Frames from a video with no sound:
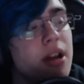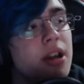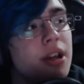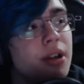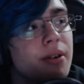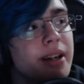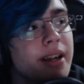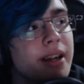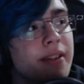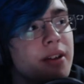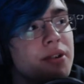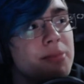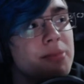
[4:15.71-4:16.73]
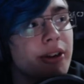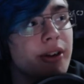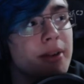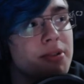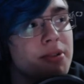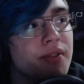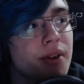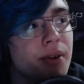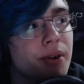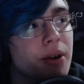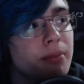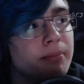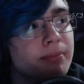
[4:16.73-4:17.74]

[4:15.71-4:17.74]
you know what? I think it was my grandpa's funeral.